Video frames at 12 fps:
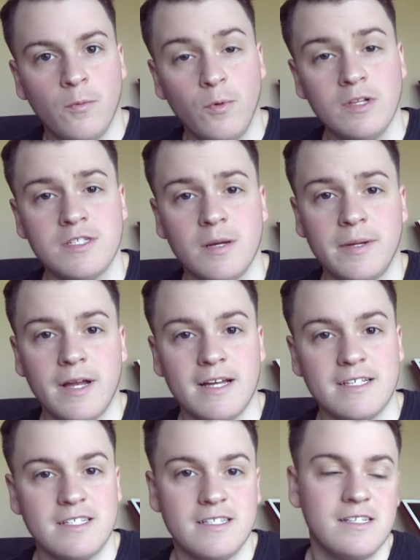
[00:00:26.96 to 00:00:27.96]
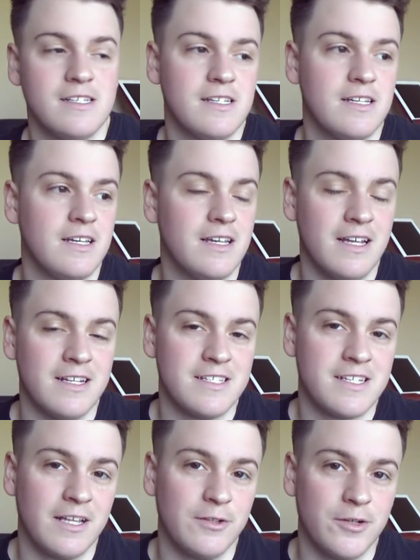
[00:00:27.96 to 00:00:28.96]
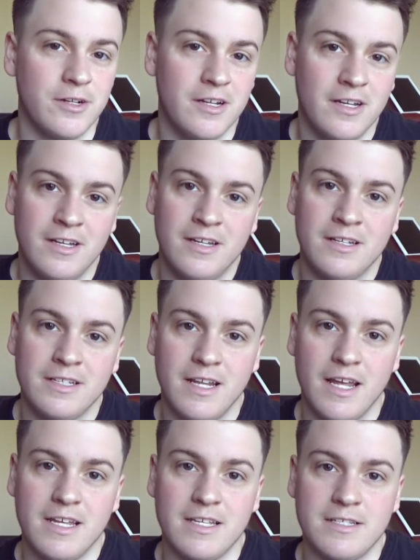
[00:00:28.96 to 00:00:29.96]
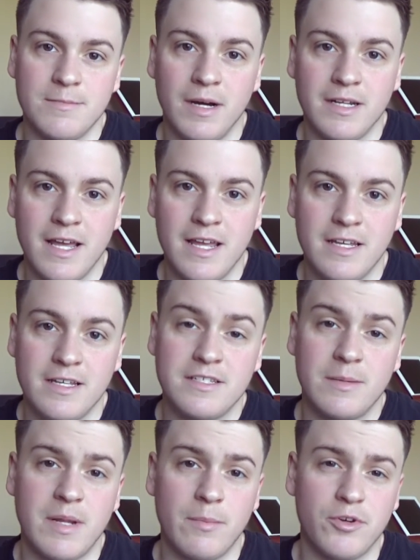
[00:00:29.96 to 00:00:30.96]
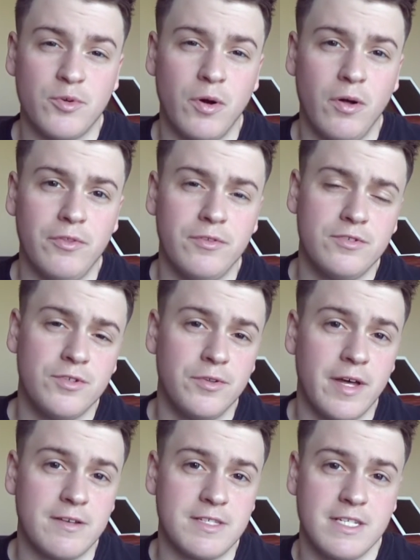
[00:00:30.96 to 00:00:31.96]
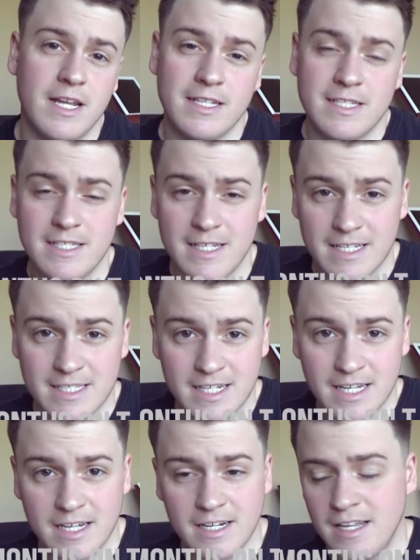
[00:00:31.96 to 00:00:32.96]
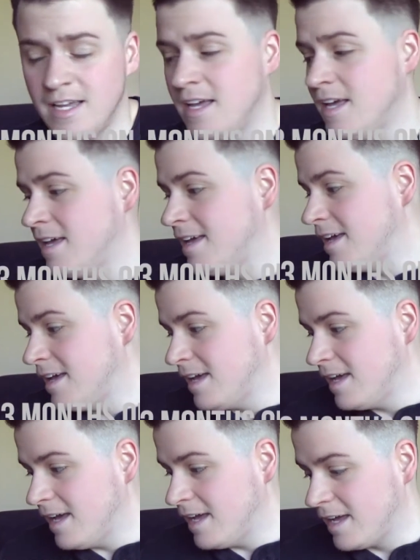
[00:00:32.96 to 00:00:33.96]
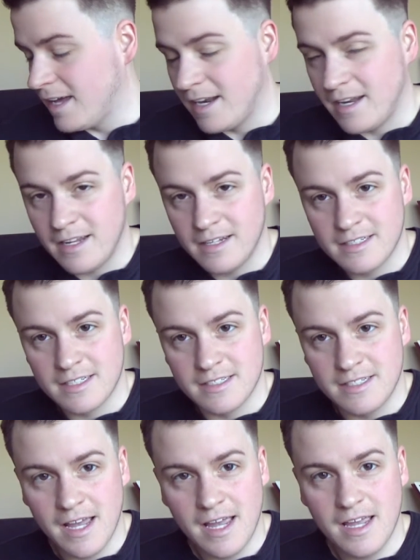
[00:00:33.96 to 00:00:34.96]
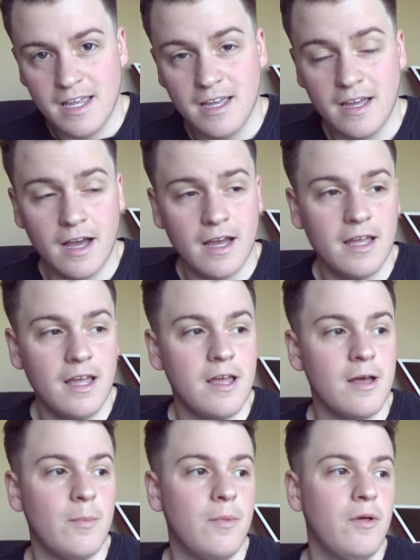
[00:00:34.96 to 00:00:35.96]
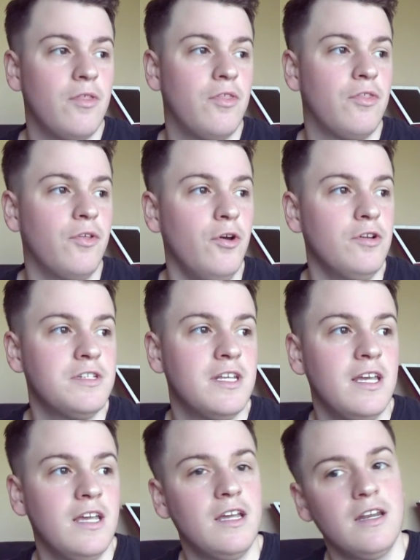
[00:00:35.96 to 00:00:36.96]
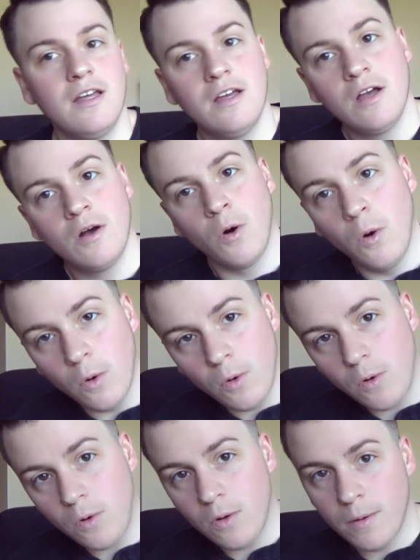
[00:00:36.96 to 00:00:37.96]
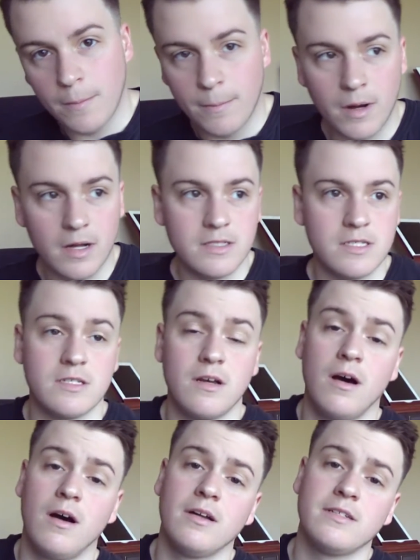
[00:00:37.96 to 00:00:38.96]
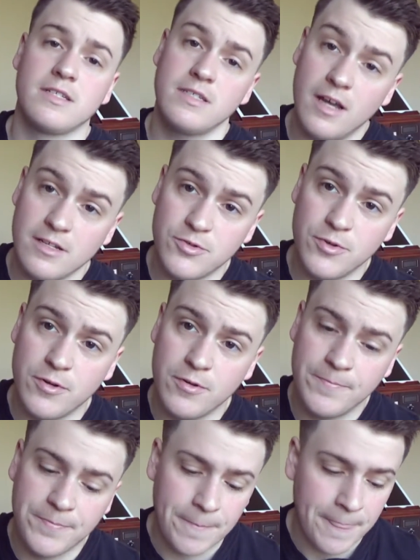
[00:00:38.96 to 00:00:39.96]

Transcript: What's up, guys? It is Taylor. Today is Monday, September 12th, 2016, and today I am 13 whole months on testosterone,